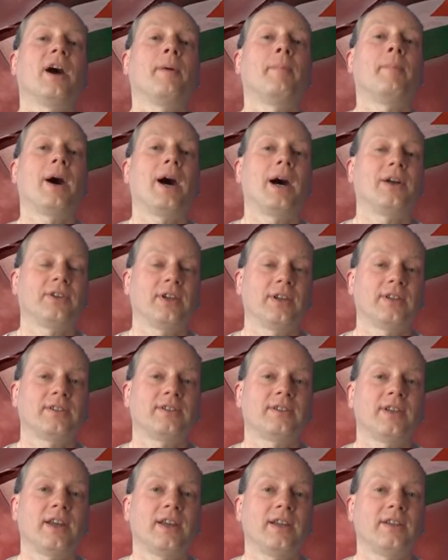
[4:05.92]
apartheid
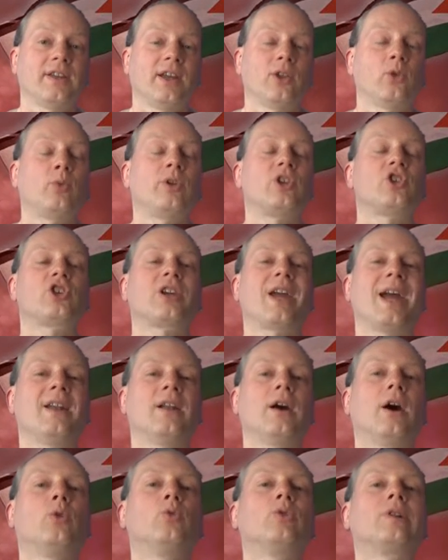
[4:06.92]
state, and which can
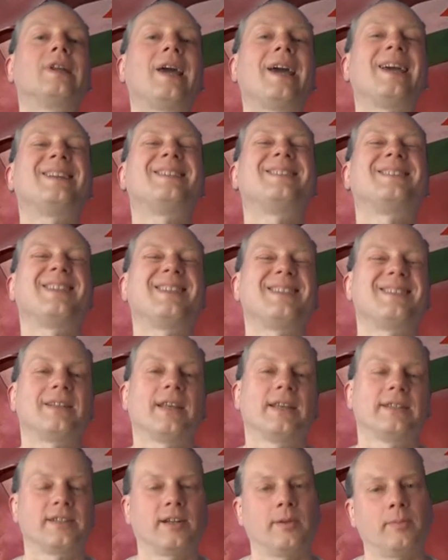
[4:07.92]
only exist
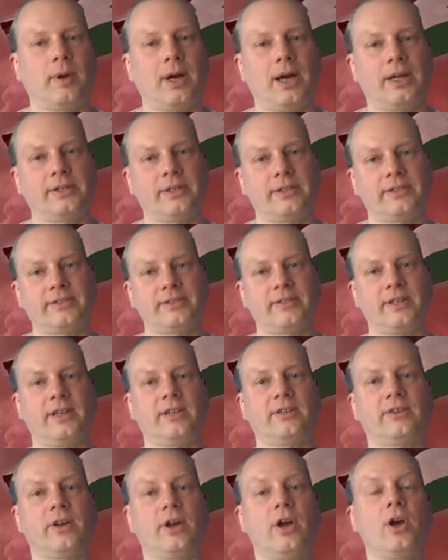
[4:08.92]
as an apartheid
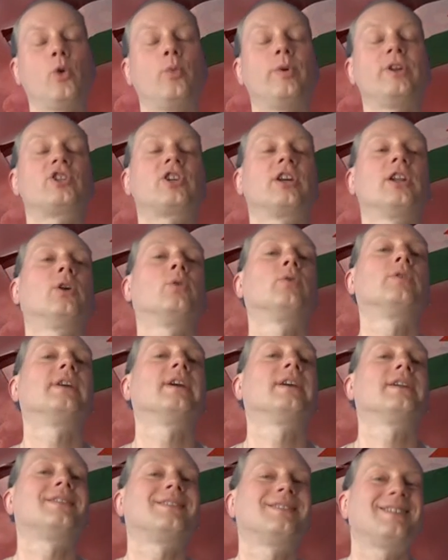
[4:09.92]
state, which can only
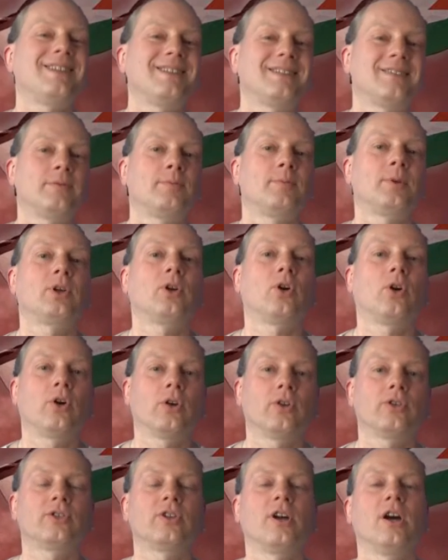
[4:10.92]
exist
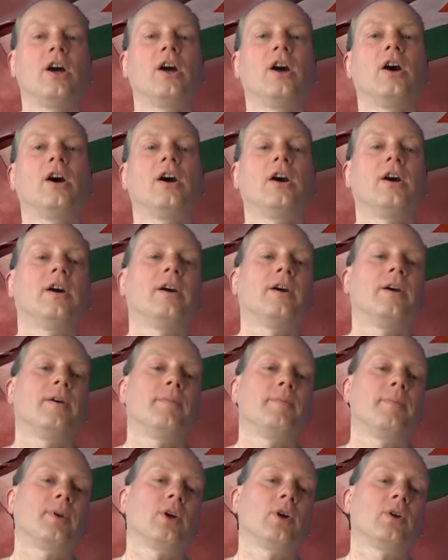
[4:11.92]
because
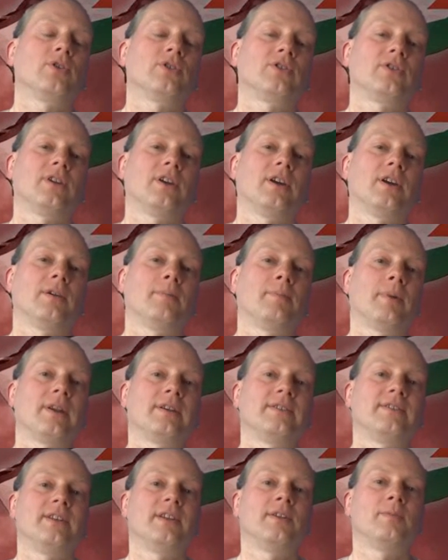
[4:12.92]
the
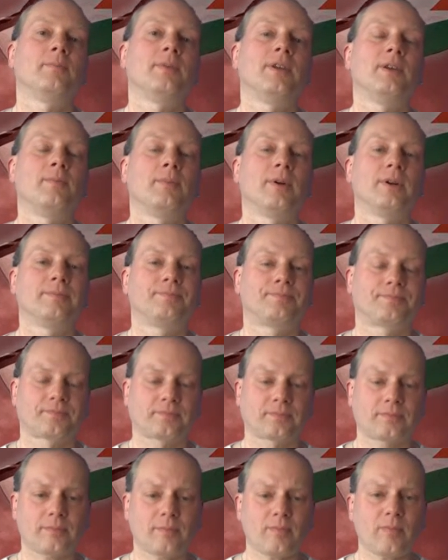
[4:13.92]
Palestinian people
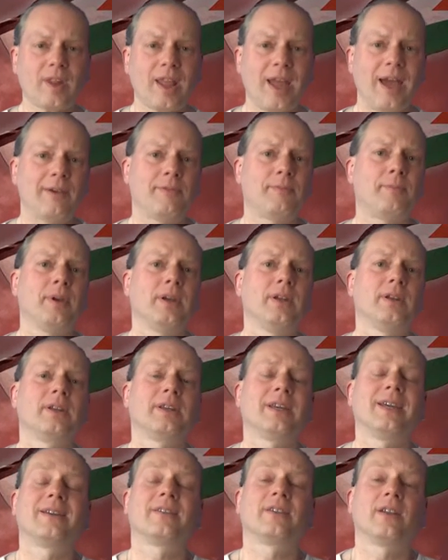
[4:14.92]
have been
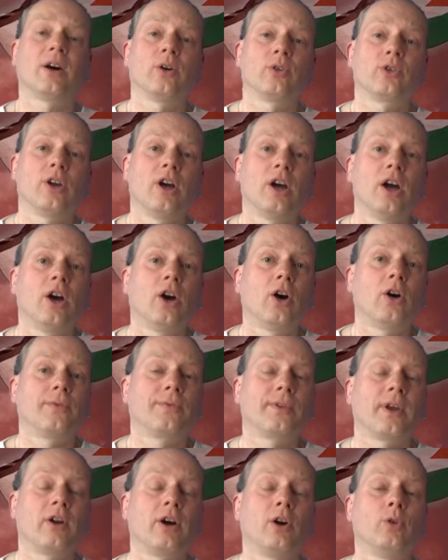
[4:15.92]
kicked out of
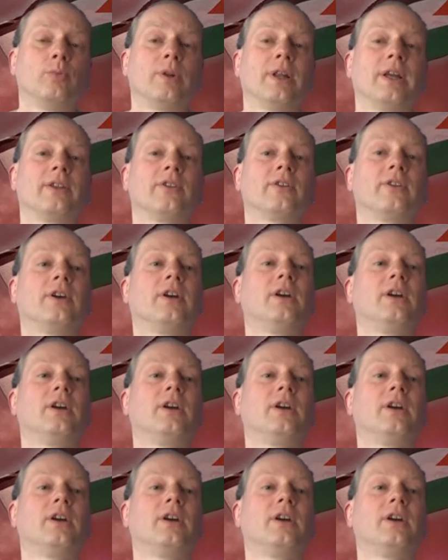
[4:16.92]
their homeland.